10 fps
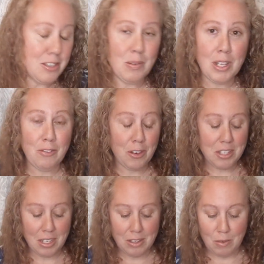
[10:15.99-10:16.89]
So one of the
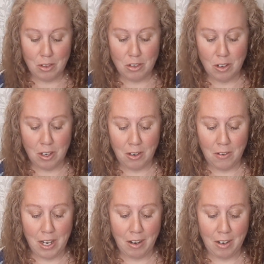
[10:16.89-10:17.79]
first things I want to show
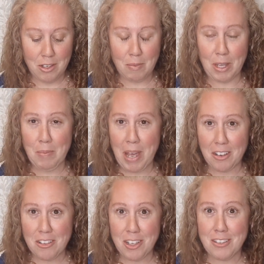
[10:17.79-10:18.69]
you, and I already took them out of the
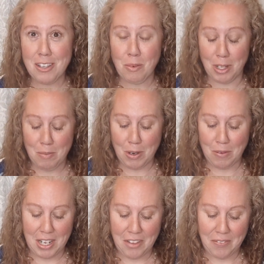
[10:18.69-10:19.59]
packaging because I've worn them
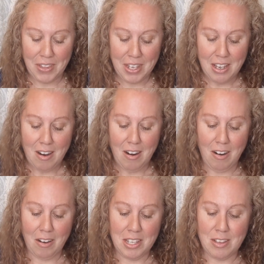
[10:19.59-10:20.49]
already,
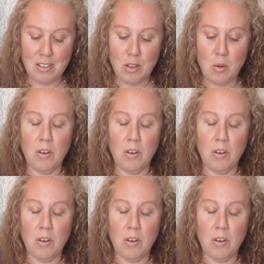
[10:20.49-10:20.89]
are these